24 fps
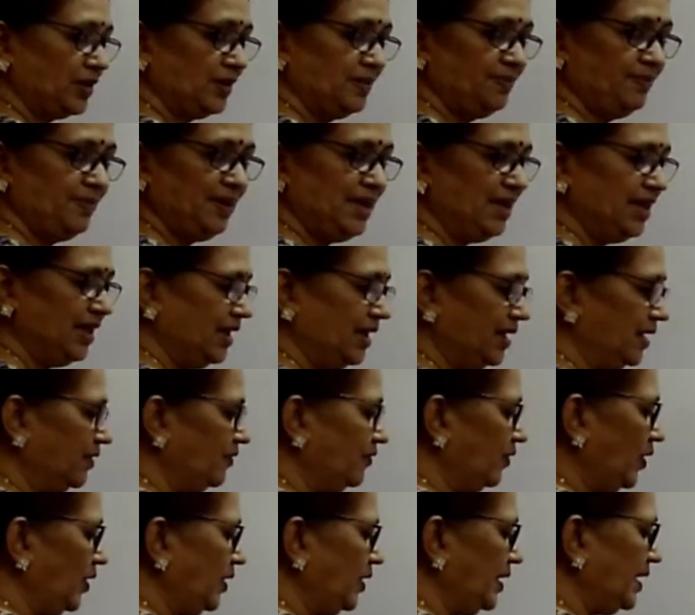miller
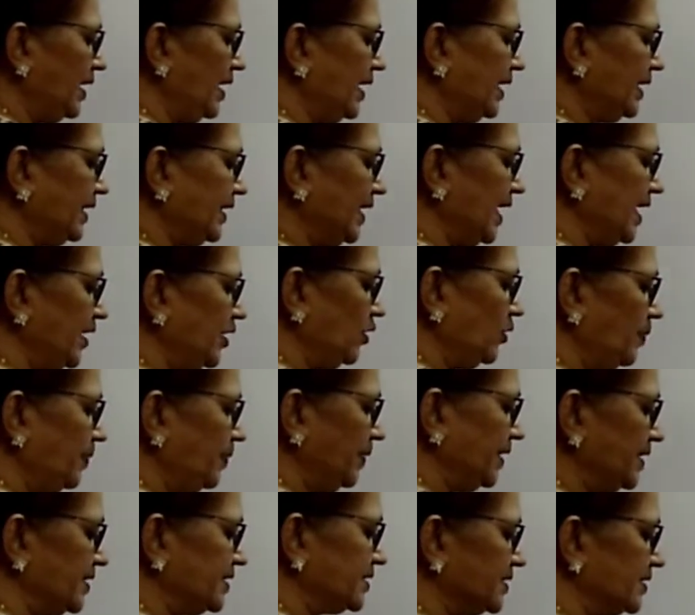for 10
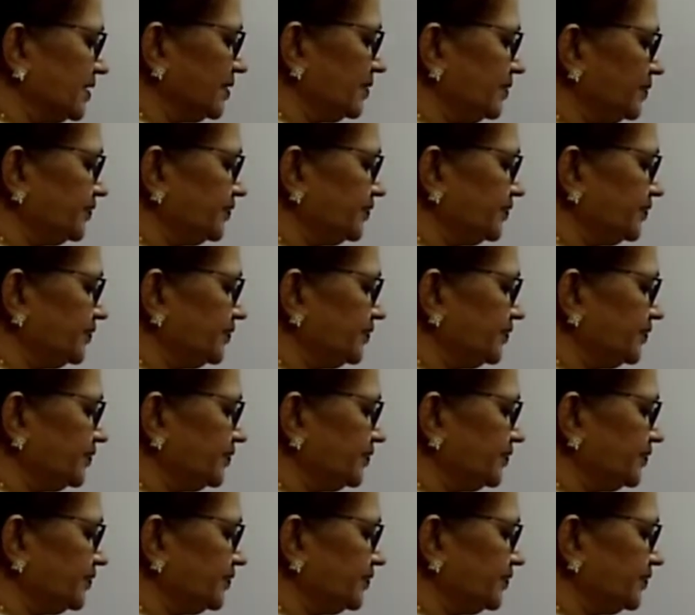rupees.